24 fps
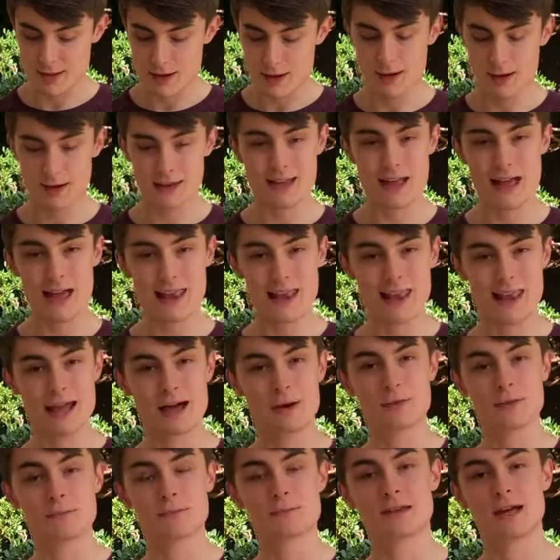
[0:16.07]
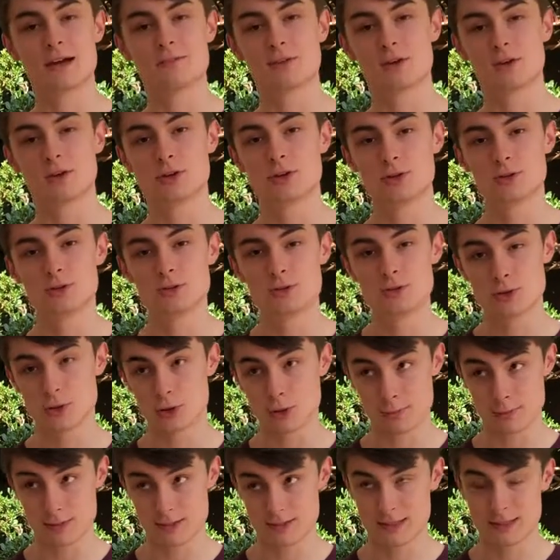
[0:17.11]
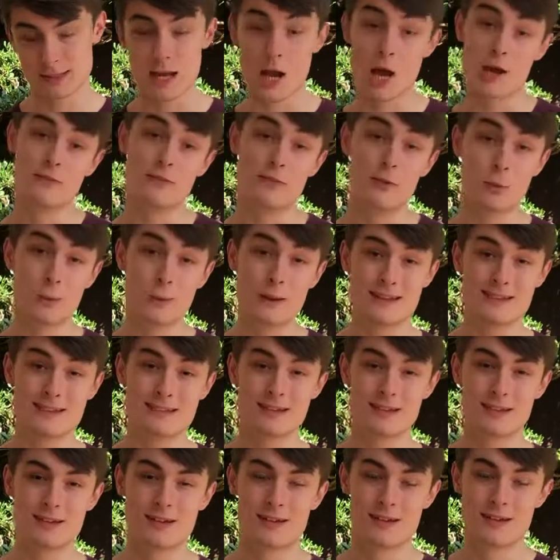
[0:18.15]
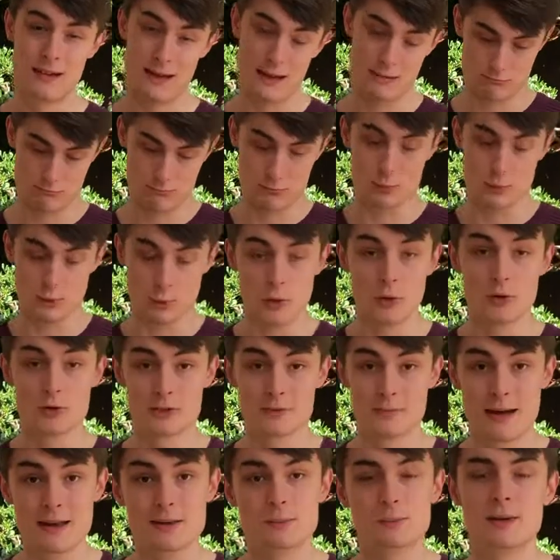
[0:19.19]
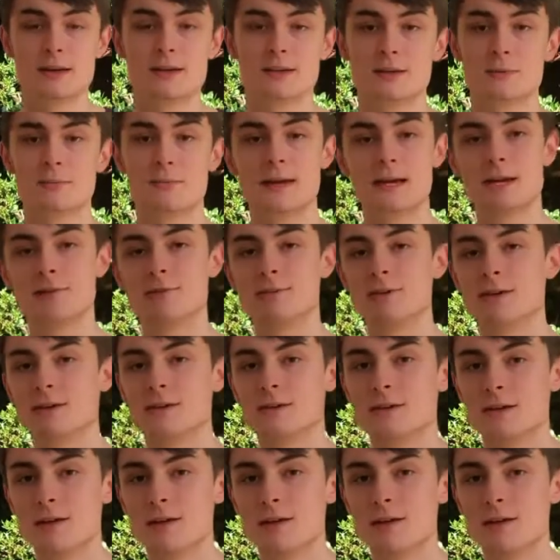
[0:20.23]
I allow them to have a good dormancy over the winter and autumn and winter period.